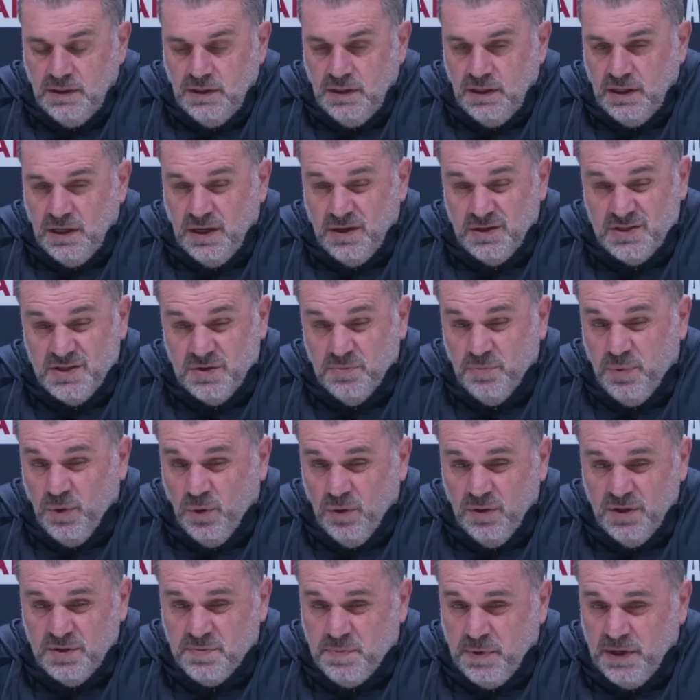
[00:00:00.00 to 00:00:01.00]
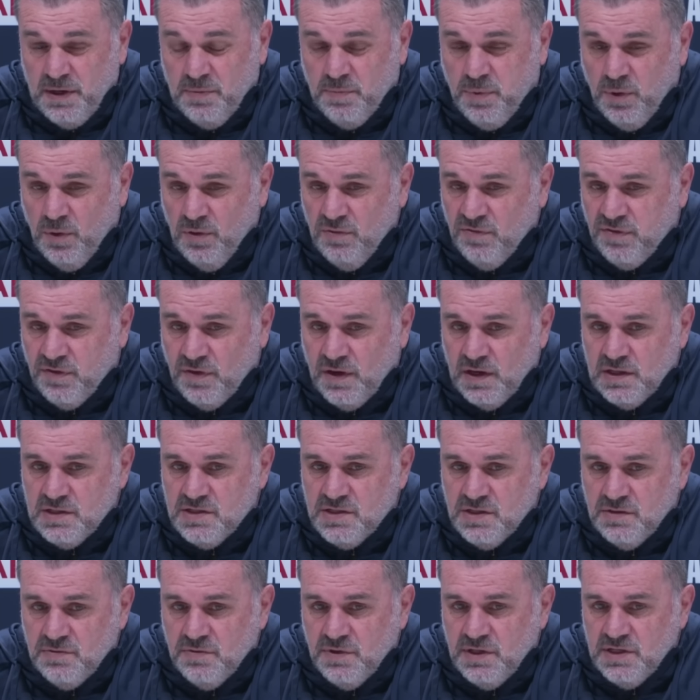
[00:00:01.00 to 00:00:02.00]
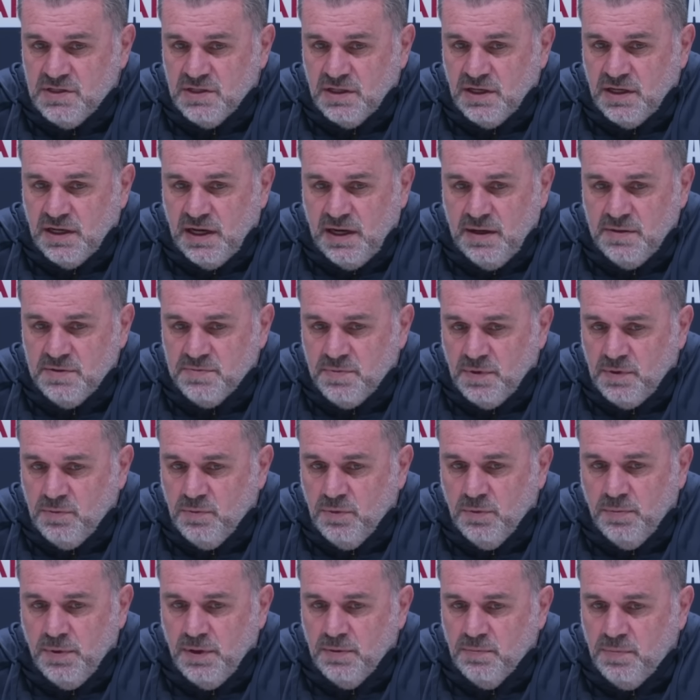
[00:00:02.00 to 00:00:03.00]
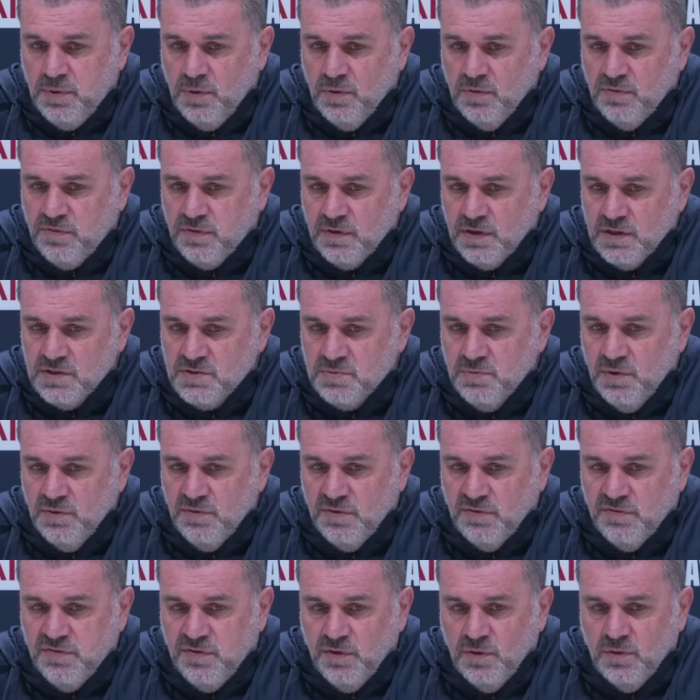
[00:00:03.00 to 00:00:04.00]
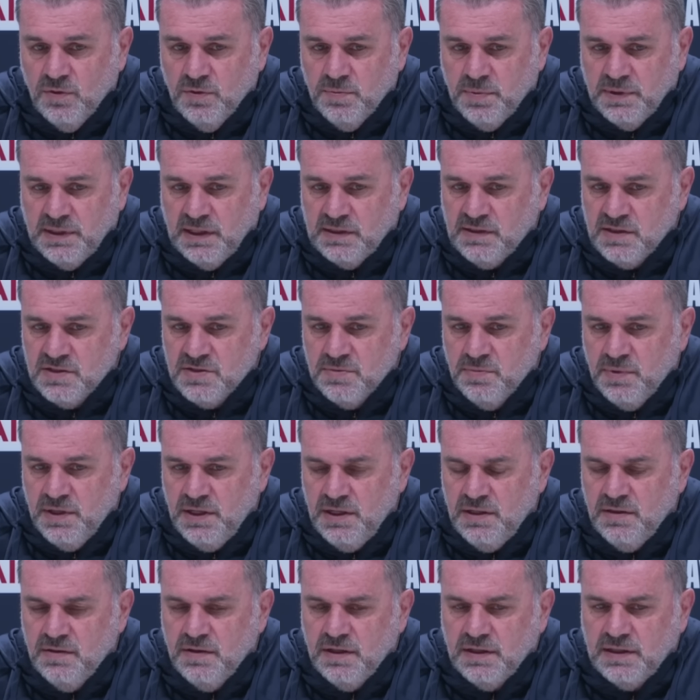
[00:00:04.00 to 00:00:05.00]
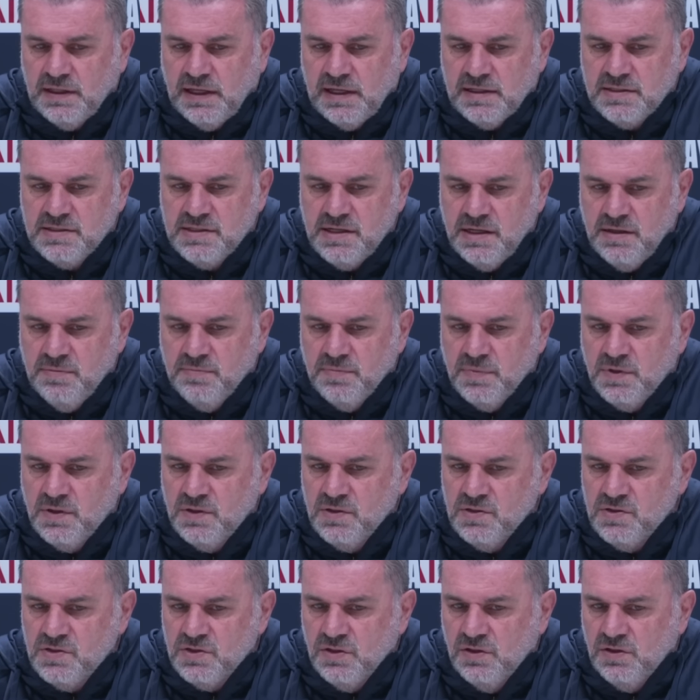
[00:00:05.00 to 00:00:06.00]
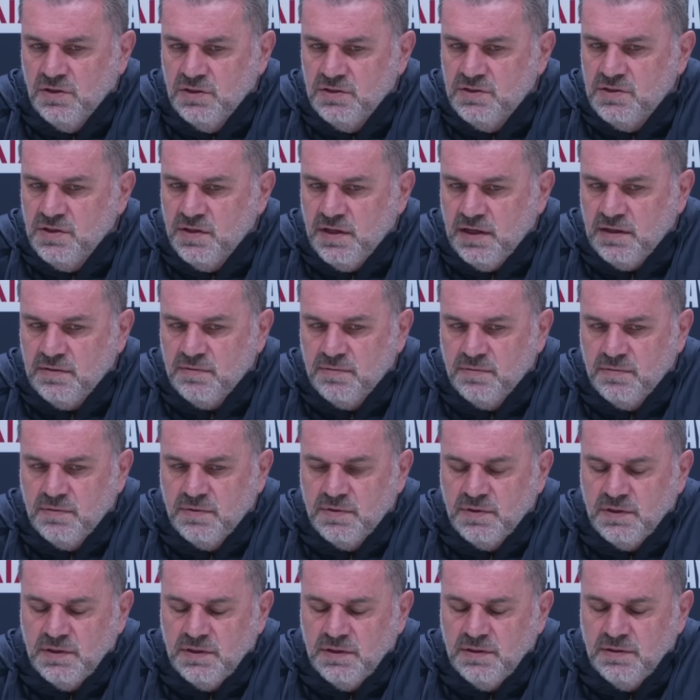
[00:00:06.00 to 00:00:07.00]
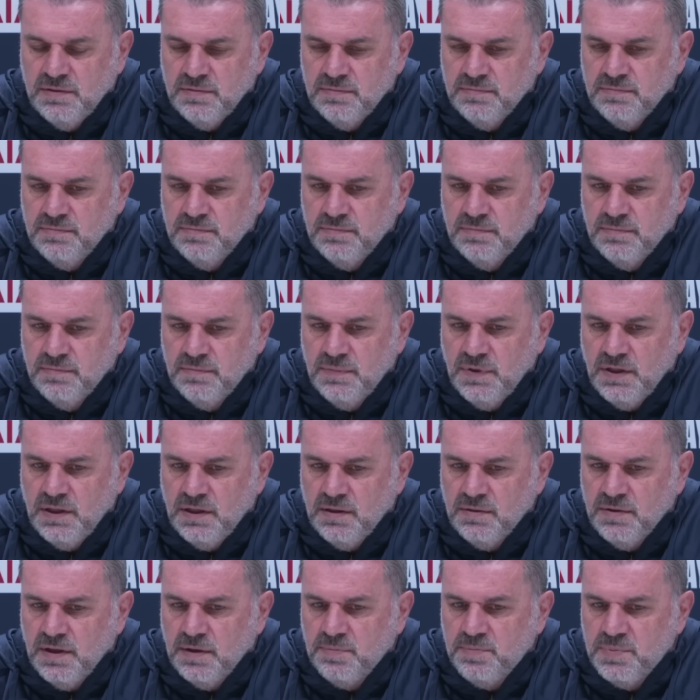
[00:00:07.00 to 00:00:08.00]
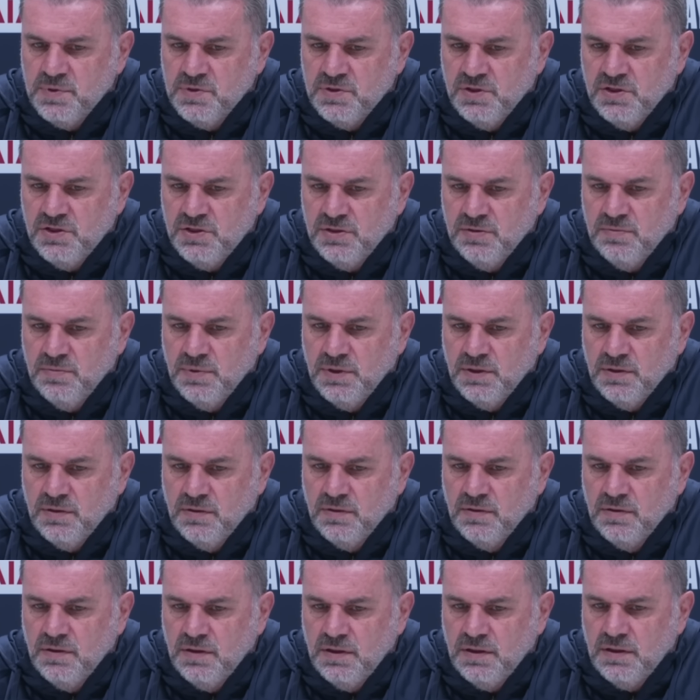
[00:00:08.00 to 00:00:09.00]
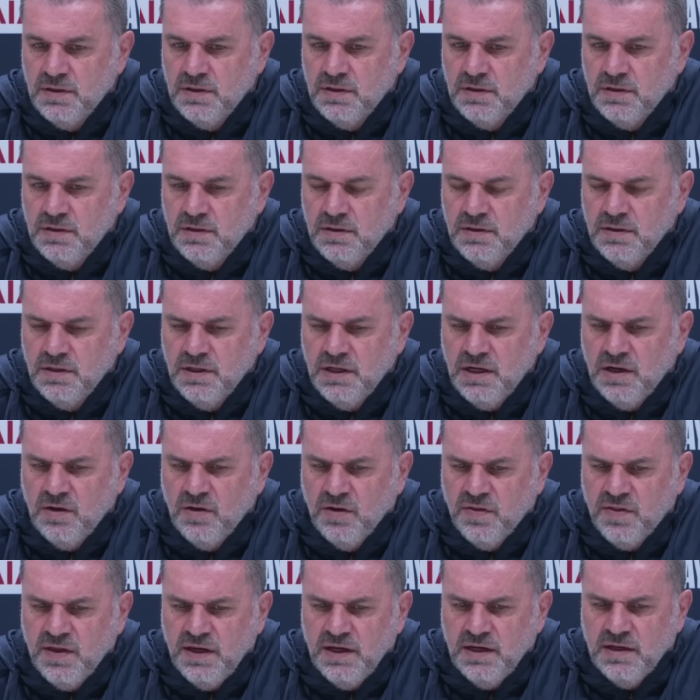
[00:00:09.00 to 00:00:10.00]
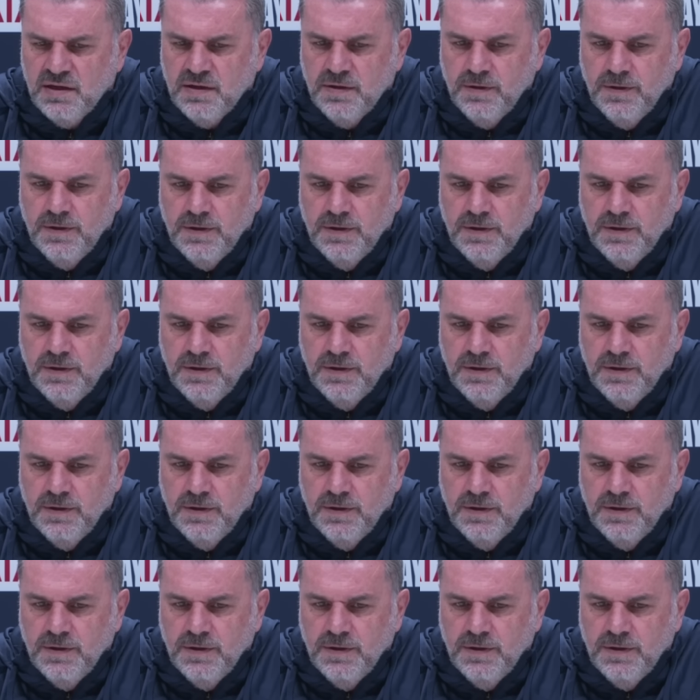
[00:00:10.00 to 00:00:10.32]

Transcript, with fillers: you know, it's important. It's been important for us in recent games, but it will be important for us moving forward. But that doesn't mean that that's him consigned to that um, you know that position. But uh, you know, I think